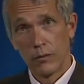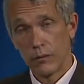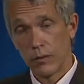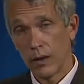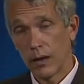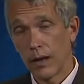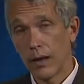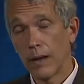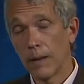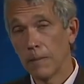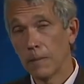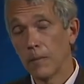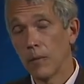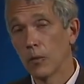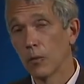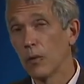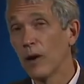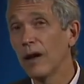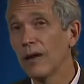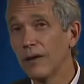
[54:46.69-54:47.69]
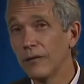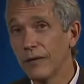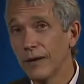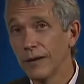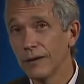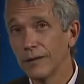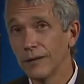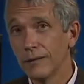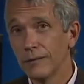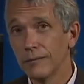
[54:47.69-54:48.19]
um,
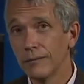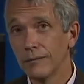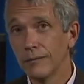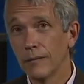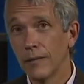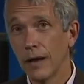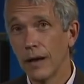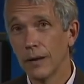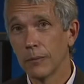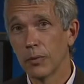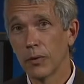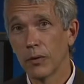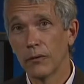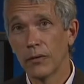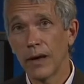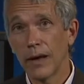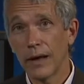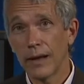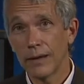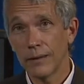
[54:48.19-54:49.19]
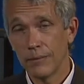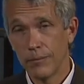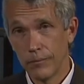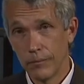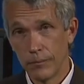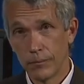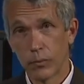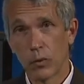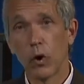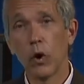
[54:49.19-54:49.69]
relevant and provide
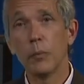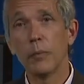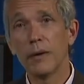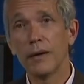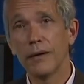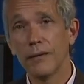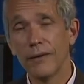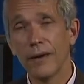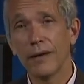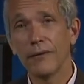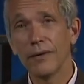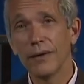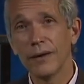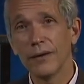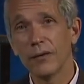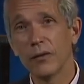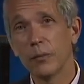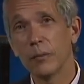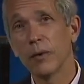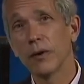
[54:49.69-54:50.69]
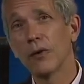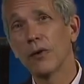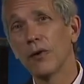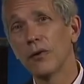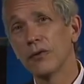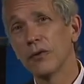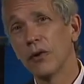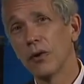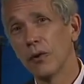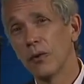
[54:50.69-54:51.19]
probative evidence, but
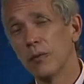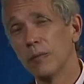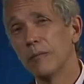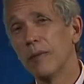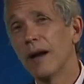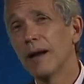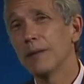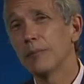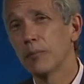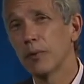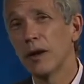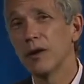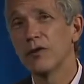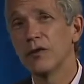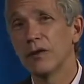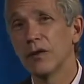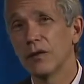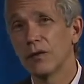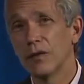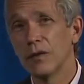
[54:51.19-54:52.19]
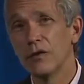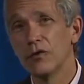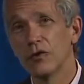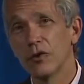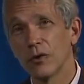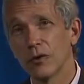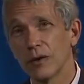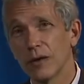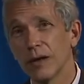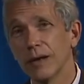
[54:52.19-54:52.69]
also might prejudice the
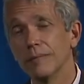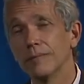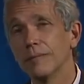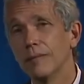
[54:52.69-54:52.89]
jury.